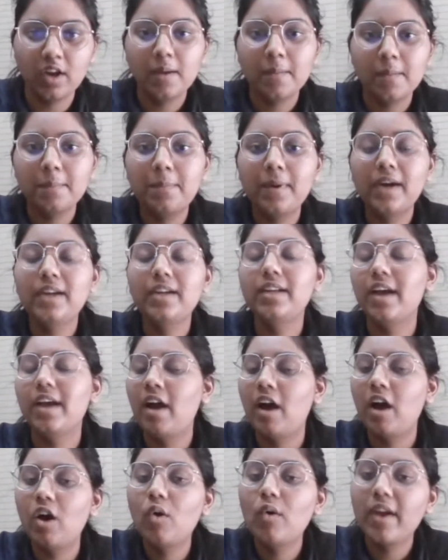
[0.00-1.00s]
But,
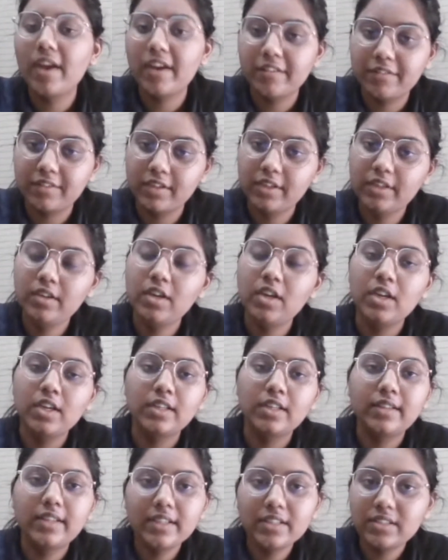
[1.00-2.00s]
however,
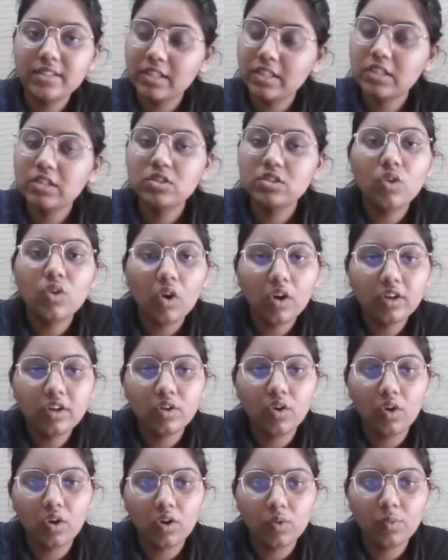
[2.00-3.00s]
this is not
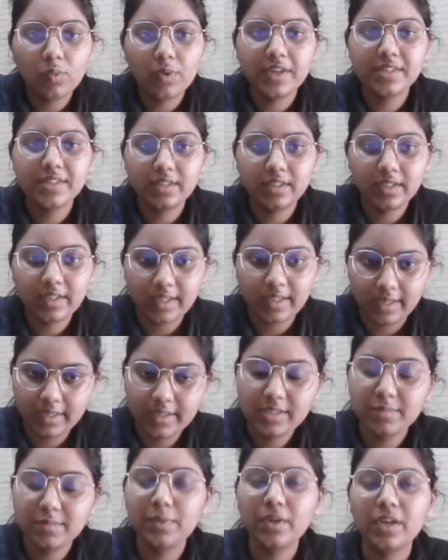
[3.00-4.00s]
always the
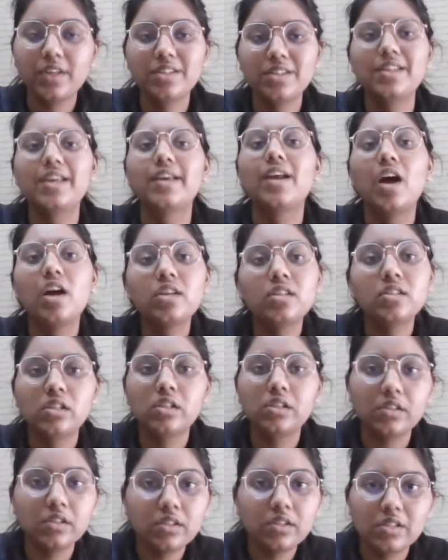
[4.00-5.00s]
case because there are
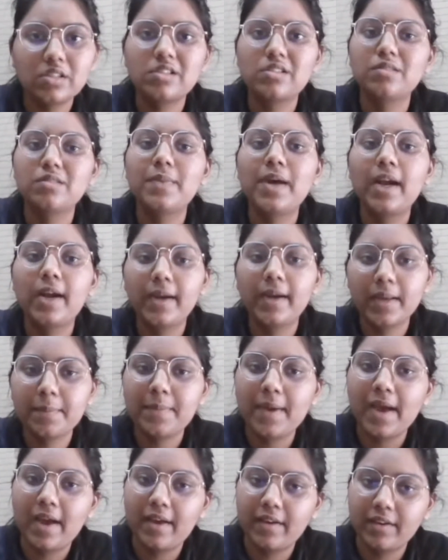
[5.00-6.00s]
certain systematic
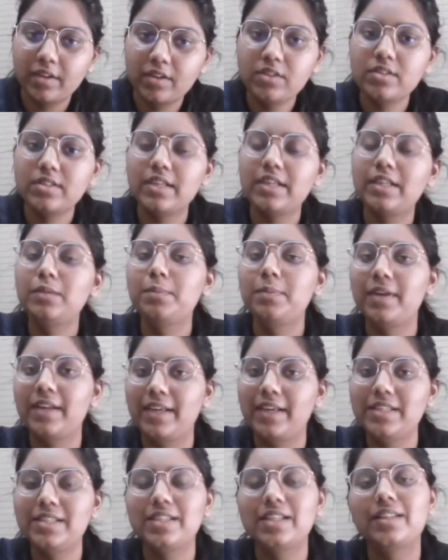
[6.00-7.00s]
barriers in
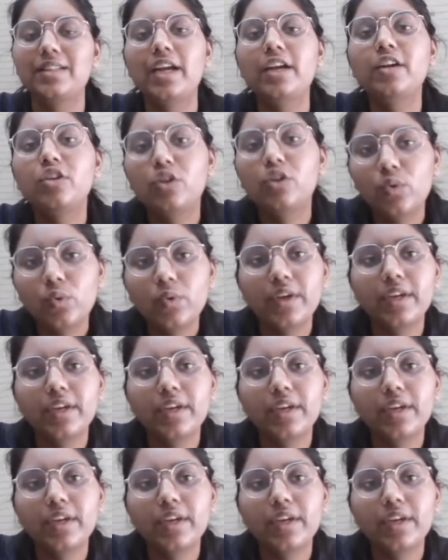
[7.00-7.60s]
place that do